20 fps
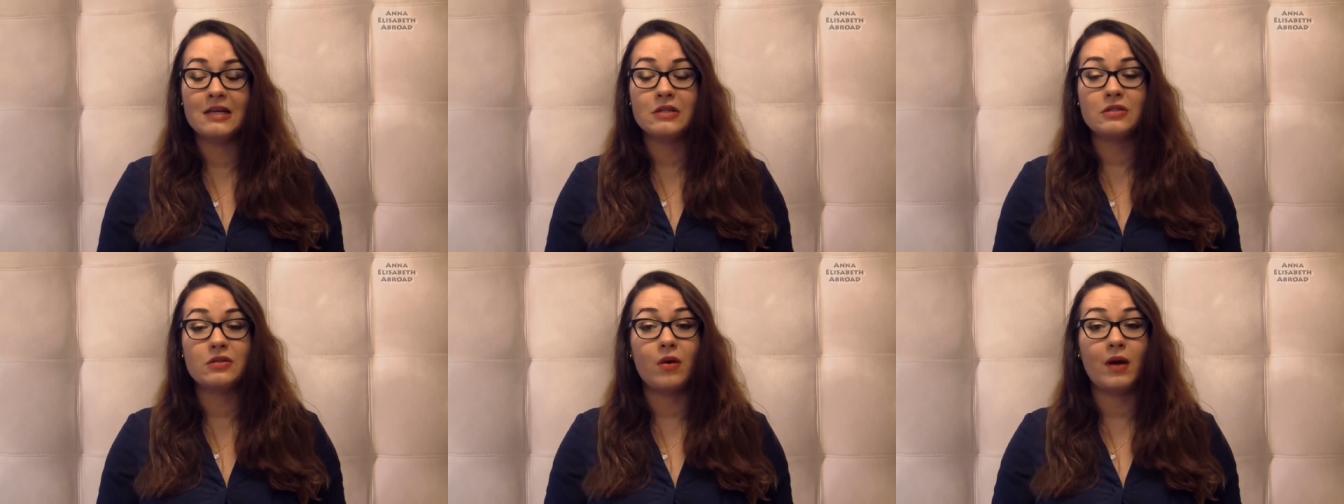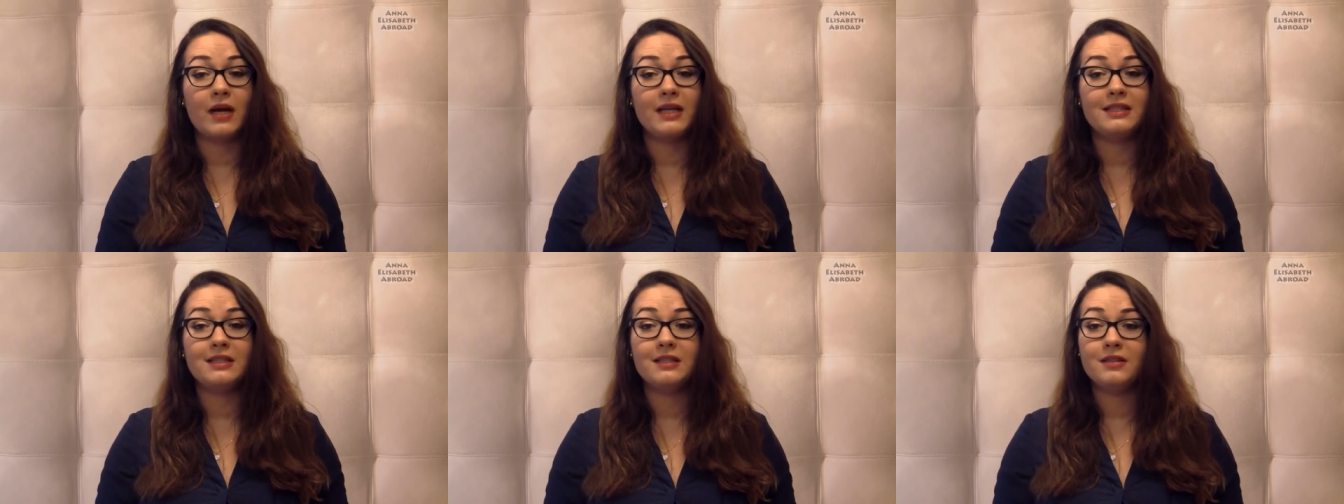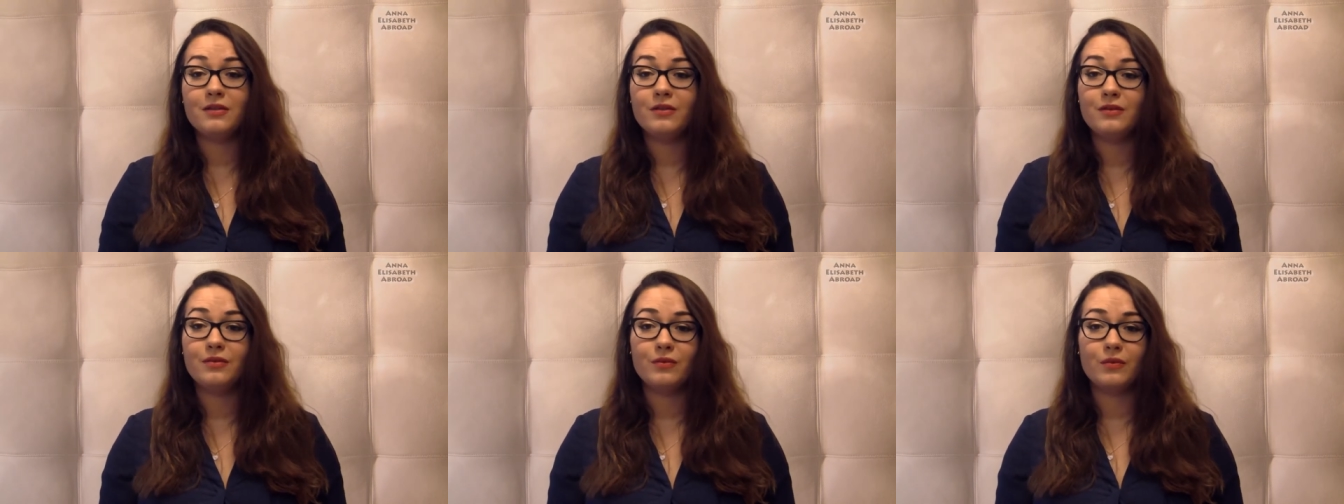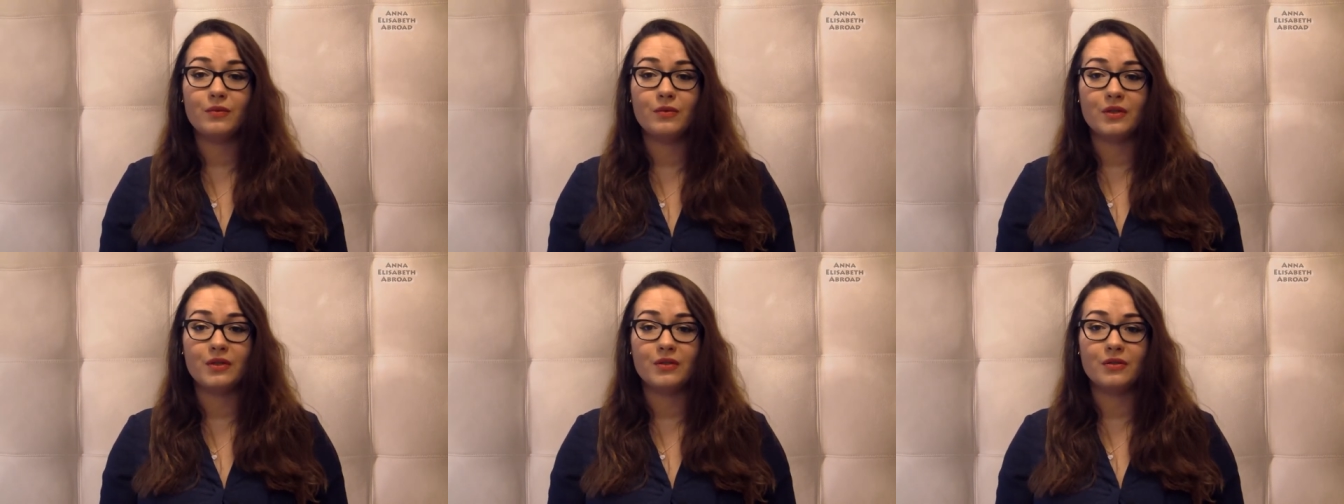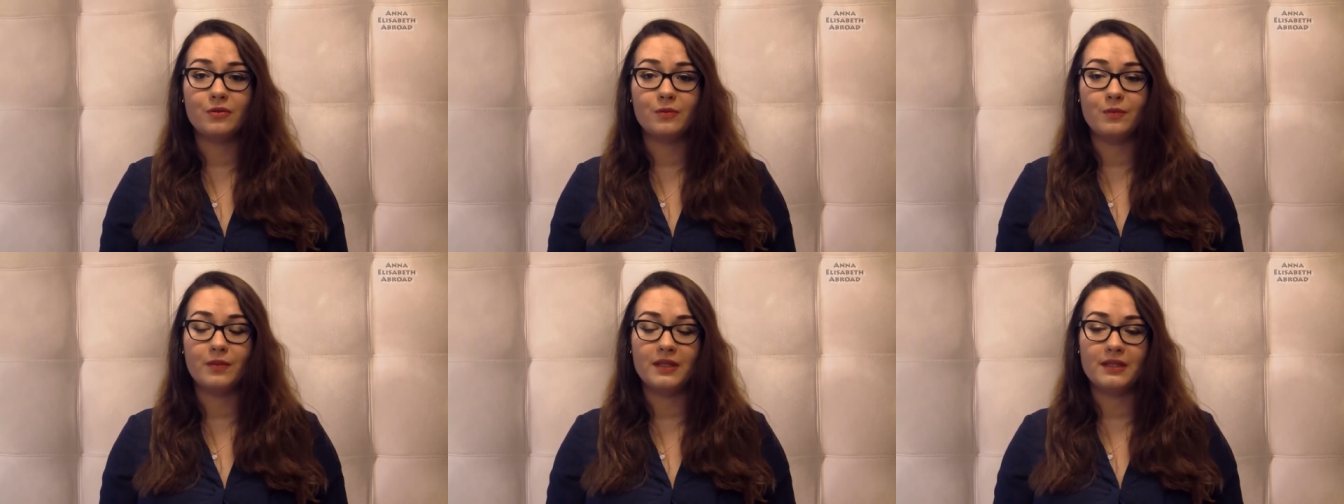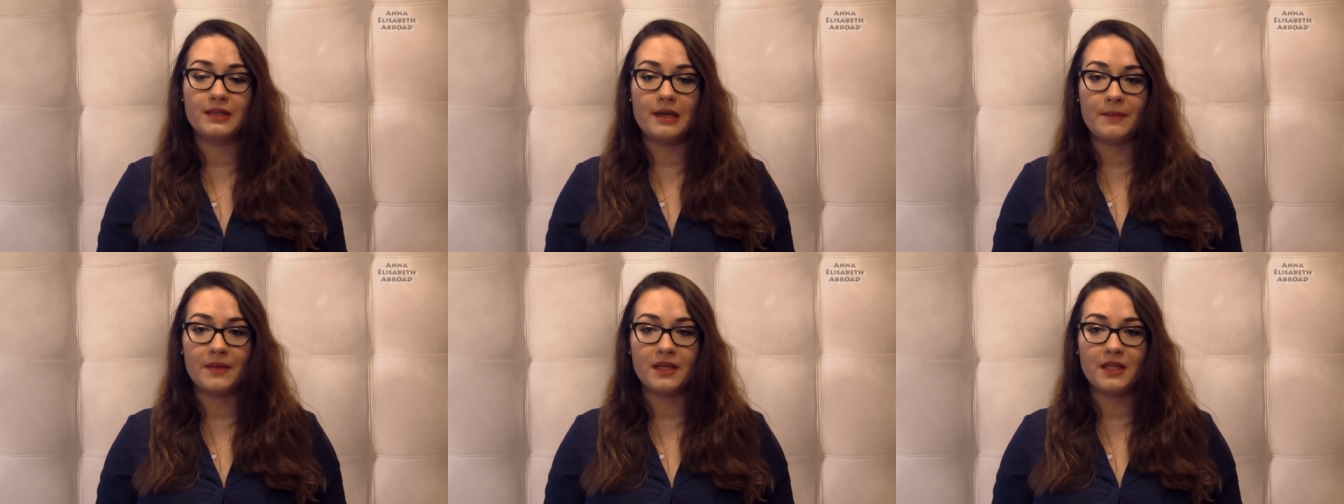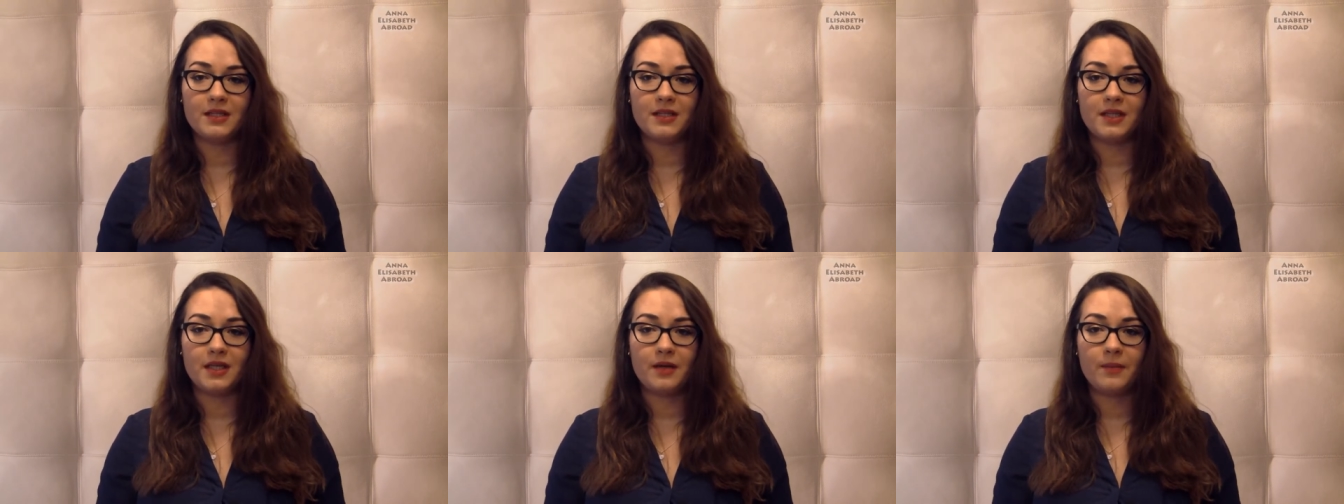so i didn't want to be them
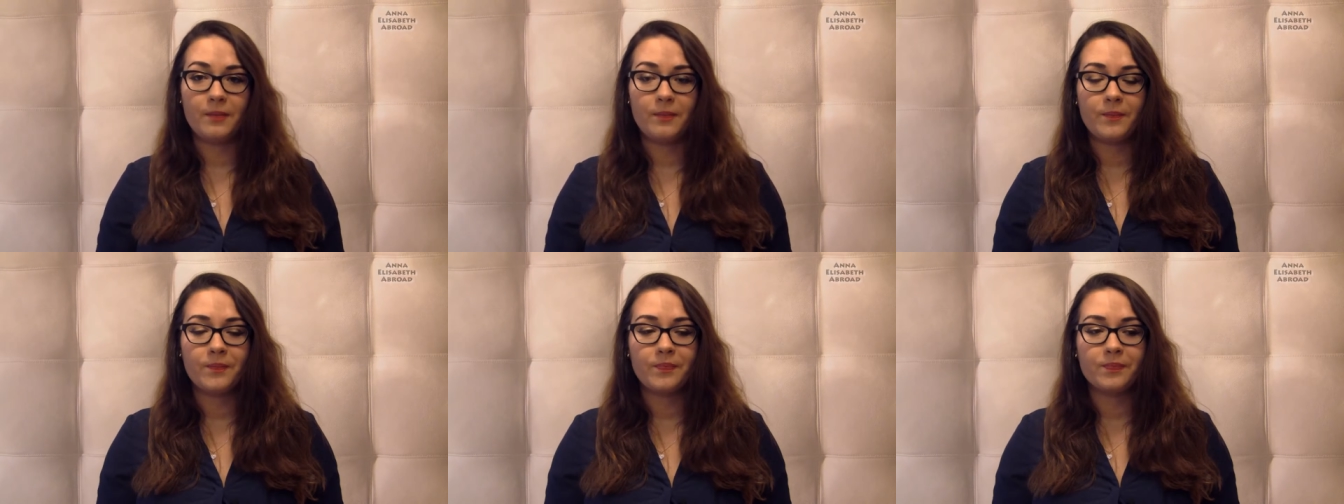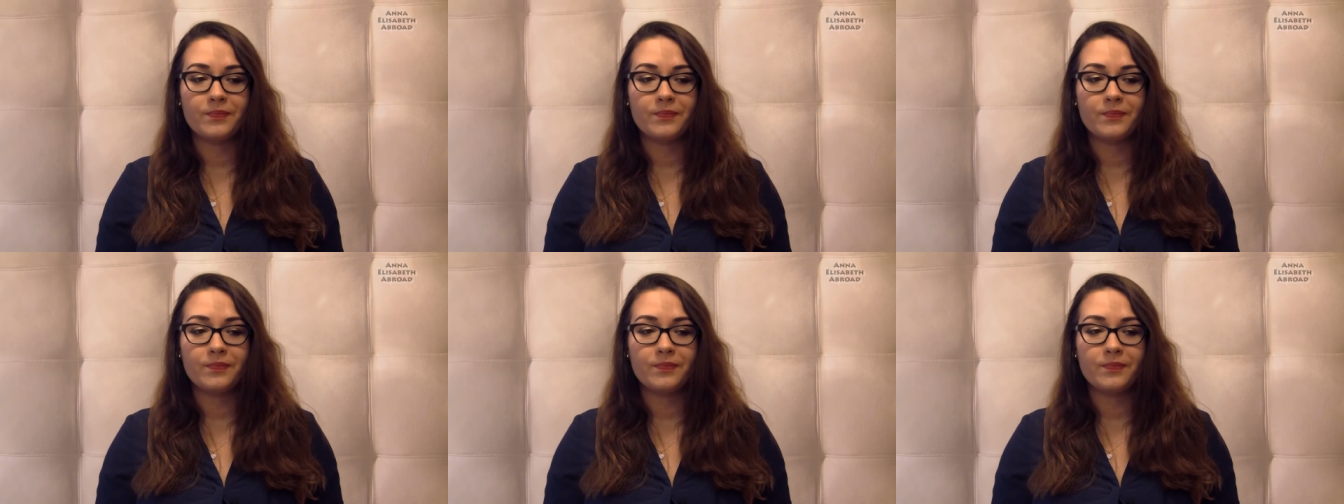either